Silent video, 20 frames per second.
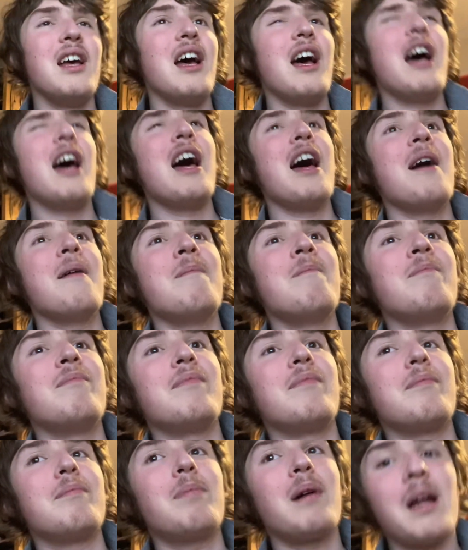Um,
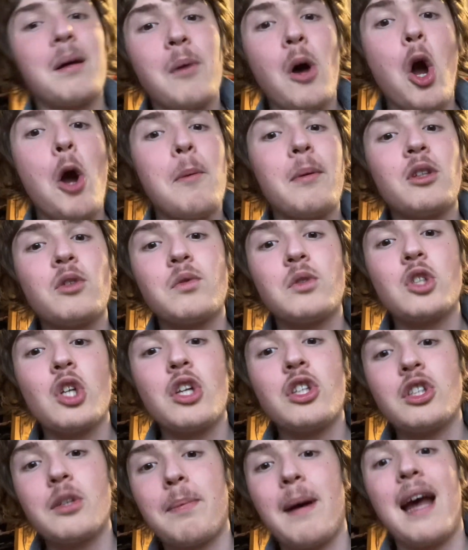but I'm hoping to
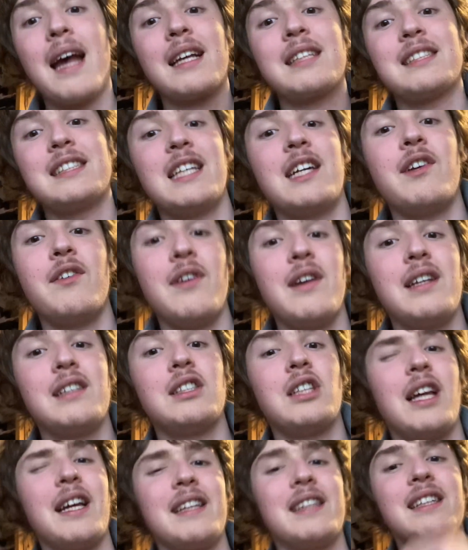return to past series
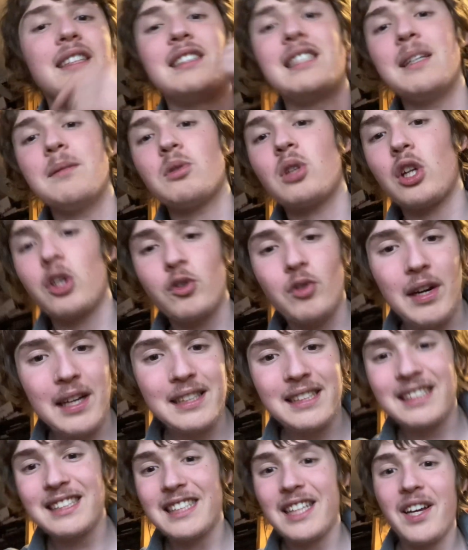like the Team Sonic
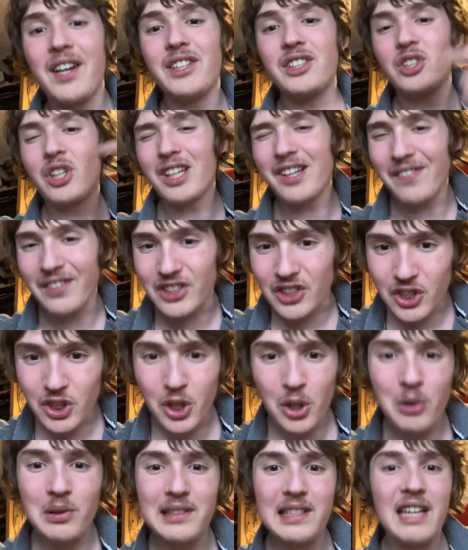Racing series, Sonic Racing
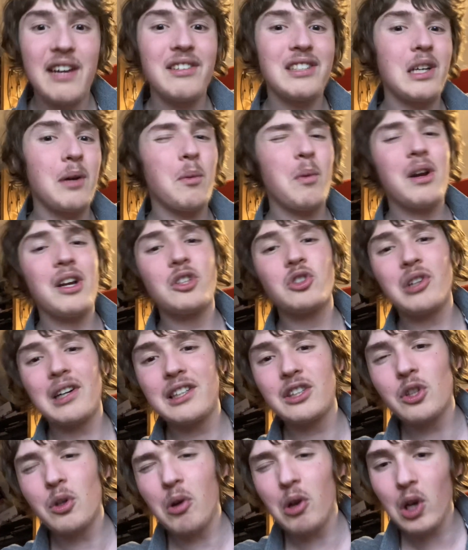2 series. I want to try
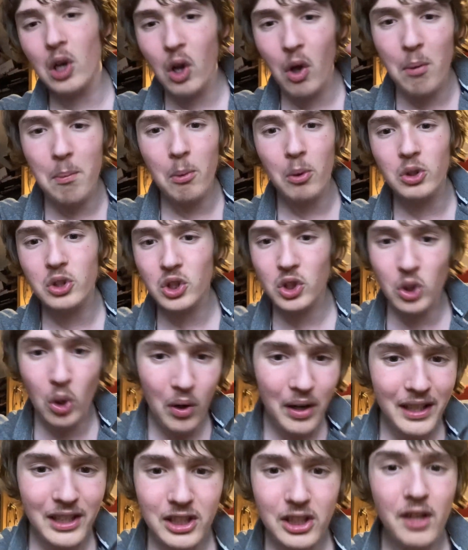and do a lot more
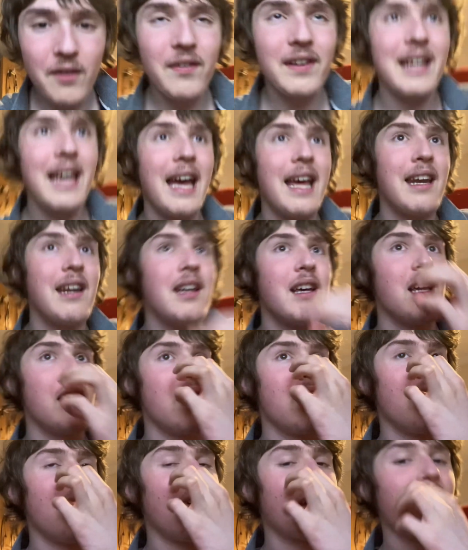Sonic stuff again,
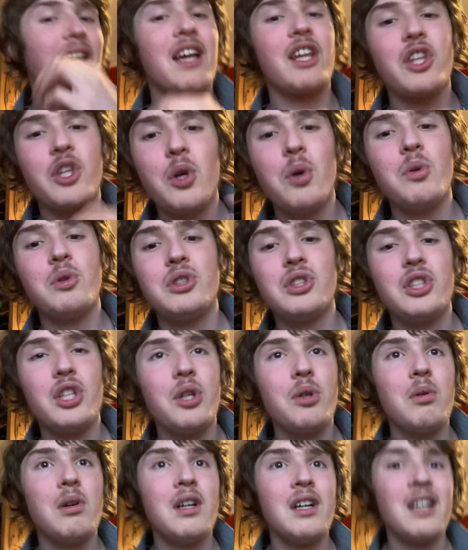like I used
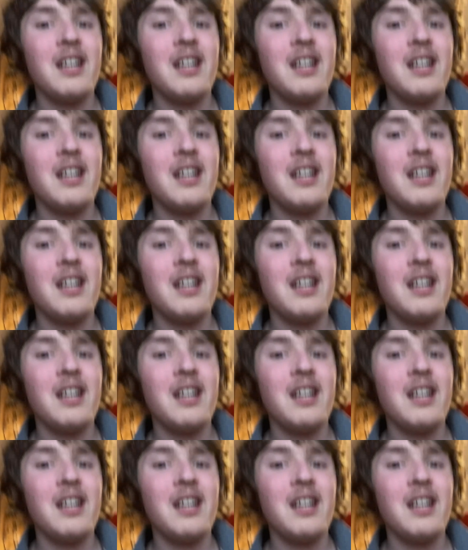to.